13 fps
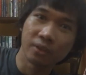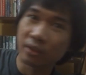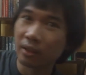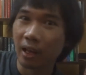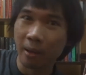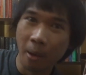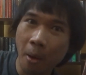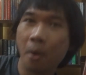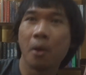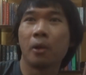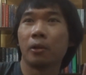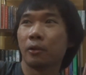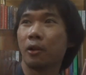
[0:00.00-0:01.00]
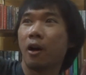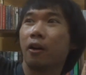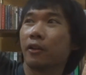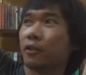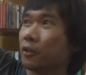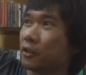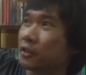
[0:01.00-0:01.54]
like,
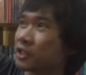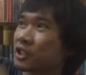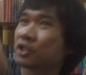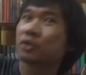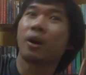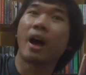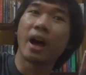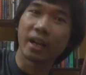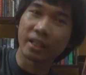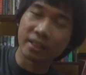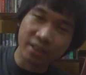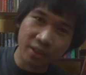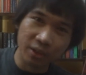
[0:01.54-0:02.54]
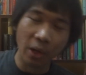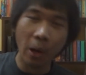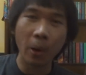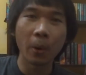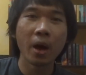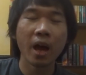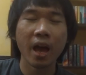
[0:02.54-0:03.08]
longer strides, you
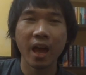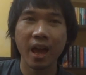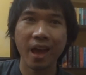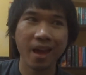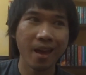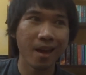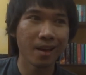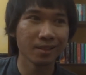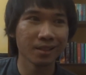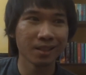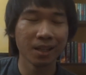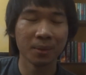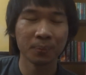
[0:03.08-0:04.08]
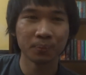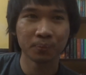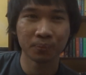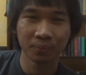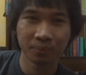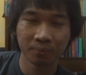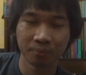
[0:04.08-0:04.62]
know, and
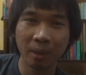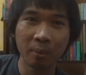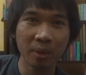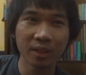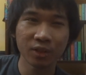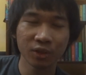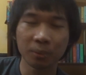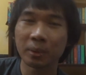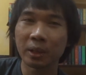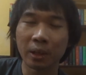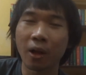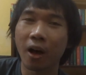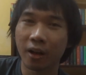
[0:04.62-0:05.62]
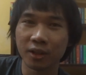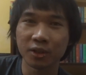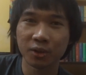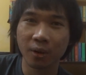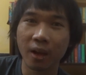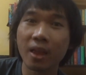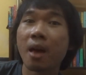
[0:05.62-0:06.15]
maybe it should be the longest
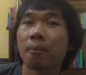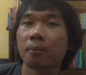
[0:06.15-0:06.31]
ride.